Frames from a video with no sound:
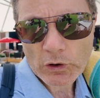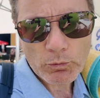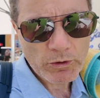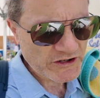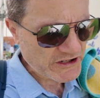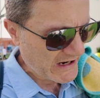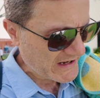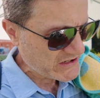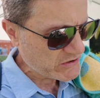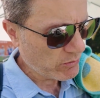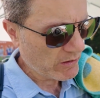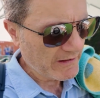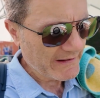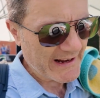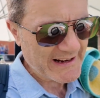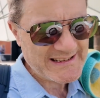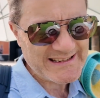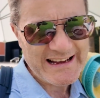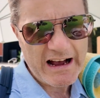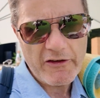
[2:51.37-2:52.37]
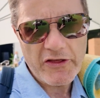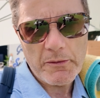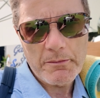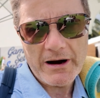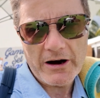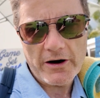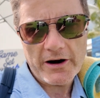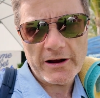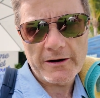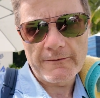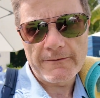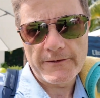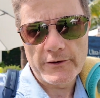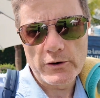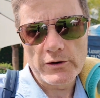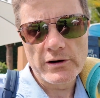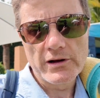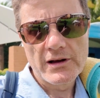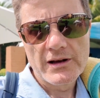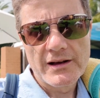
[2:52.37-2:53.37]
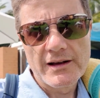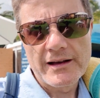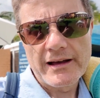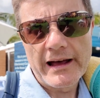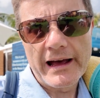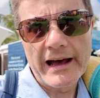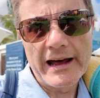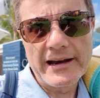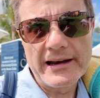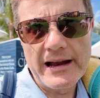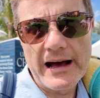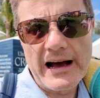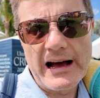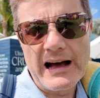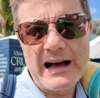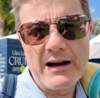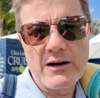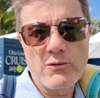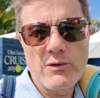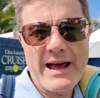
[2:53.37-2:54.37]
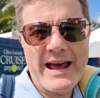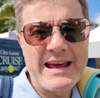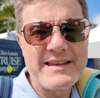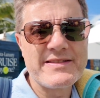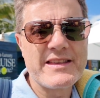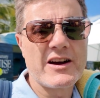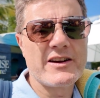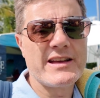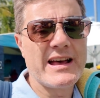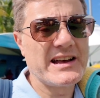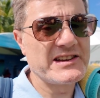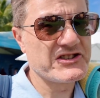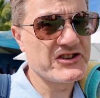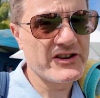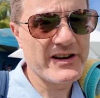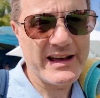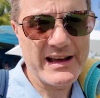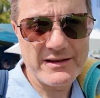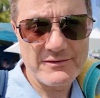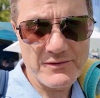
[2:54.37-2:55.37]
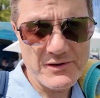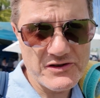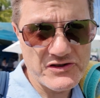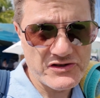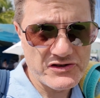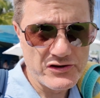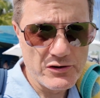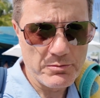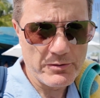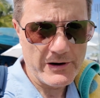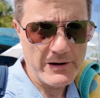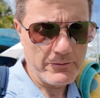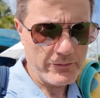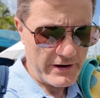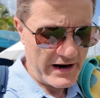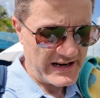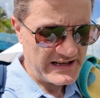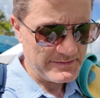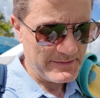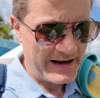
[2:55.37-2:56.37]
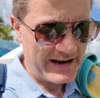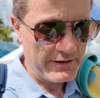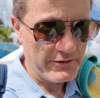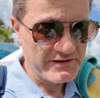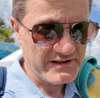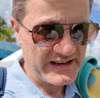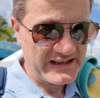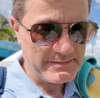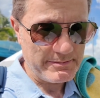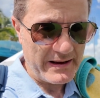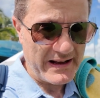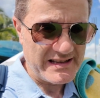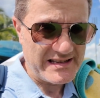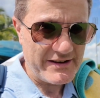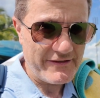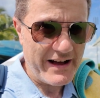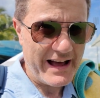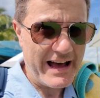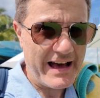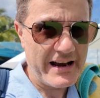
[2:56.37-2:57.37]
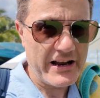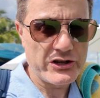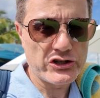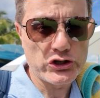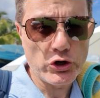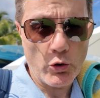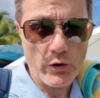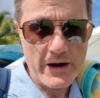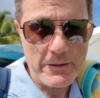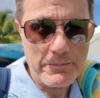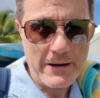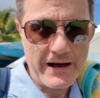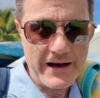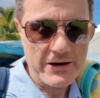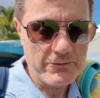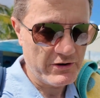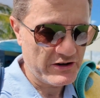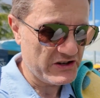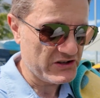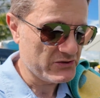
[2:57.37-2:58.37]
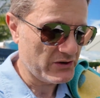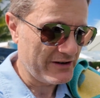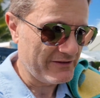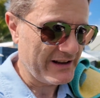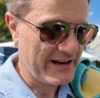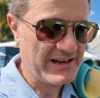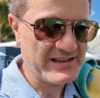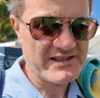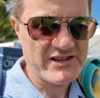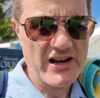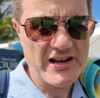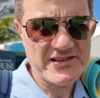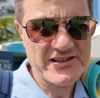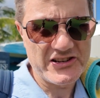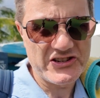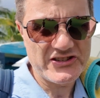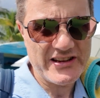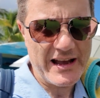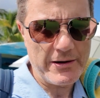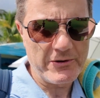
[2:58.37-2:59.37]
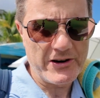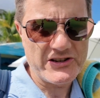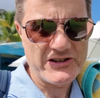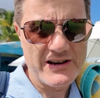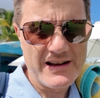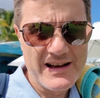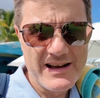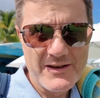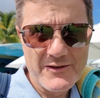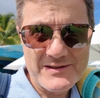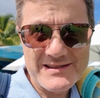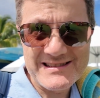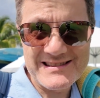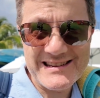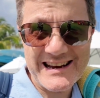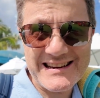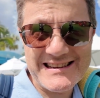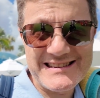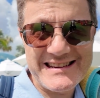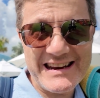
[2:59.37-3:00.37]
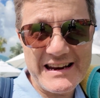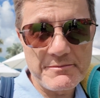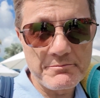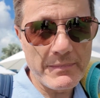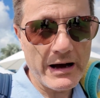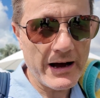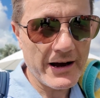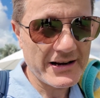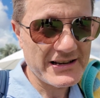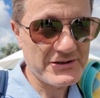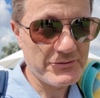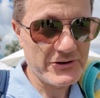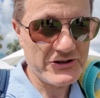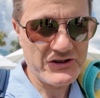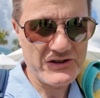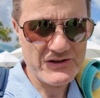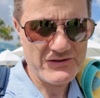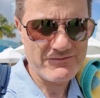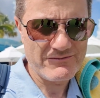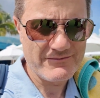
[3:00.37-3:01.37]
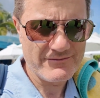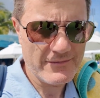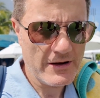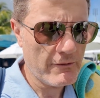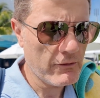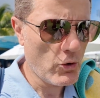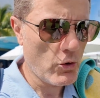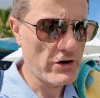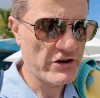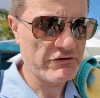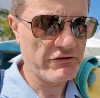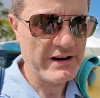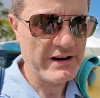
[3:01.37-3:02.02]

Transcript: which has sort of like South American food. And ate there yesterday. Was super impressed, man. It was expensive. I had a choripan, which is sort of like a sausage sandwich, $16, which is of course